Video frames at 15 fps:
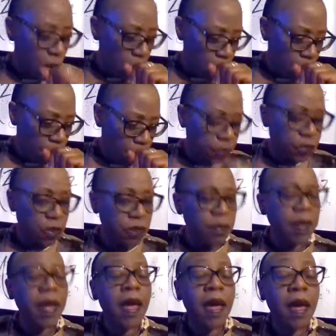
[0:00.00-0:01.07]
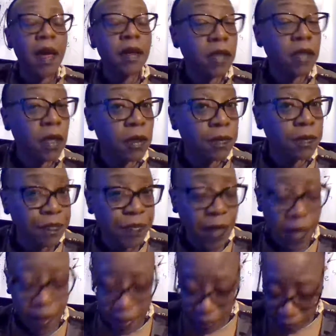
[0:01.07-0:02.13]
excuse me. So
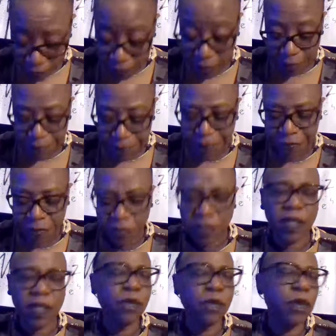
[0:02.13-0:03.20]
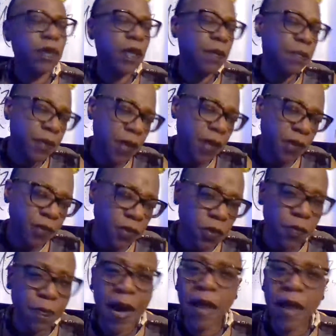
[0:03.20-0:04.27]
they did. She said, they pulled out two
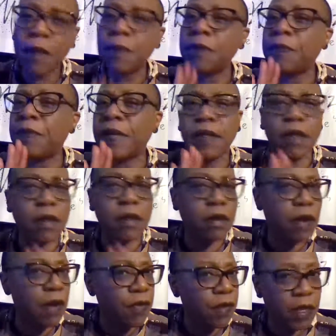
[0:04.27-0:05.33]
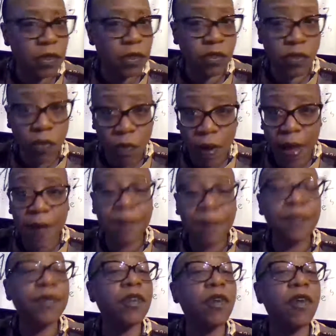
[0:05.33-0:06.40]
polyps, but, you know, everything's great.
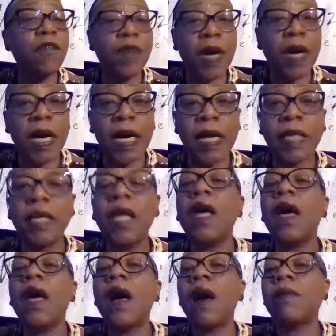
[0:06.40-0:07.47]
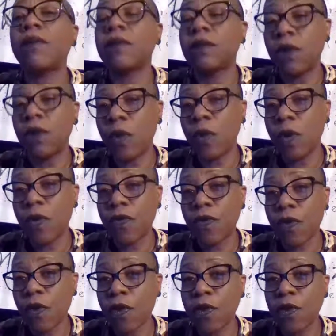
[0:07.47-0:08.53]
You're fine. I'm going to go
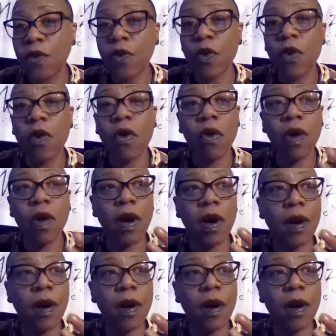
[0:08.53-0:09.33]
over your